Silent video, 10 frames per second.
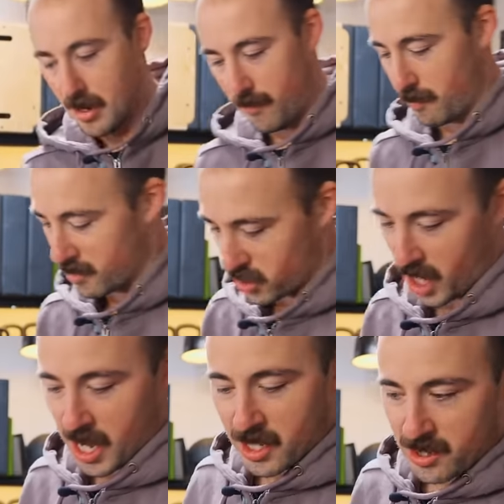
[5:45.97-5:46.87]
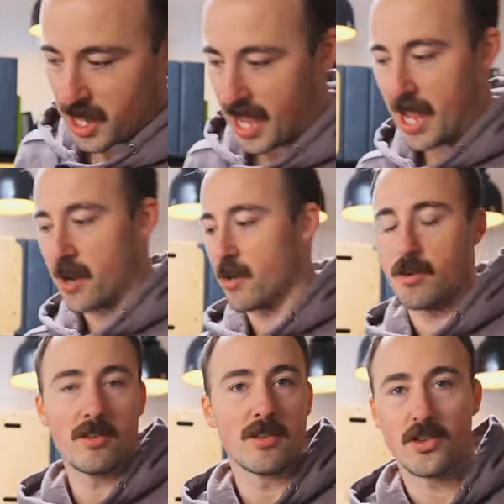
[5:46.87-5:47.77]
from the chain to the
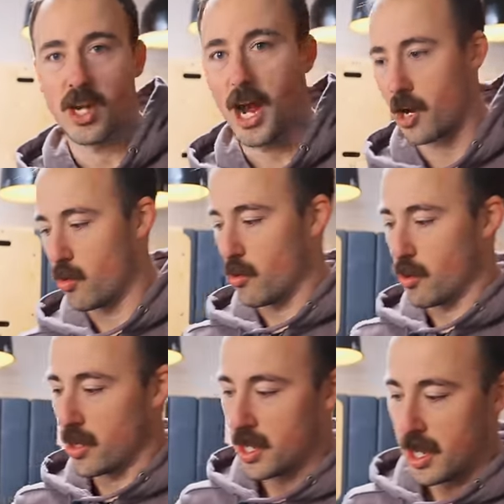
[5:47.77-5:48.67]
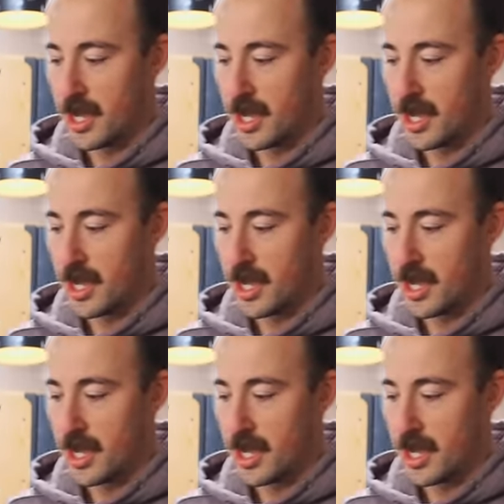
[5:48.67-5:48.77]
handle, shock cord,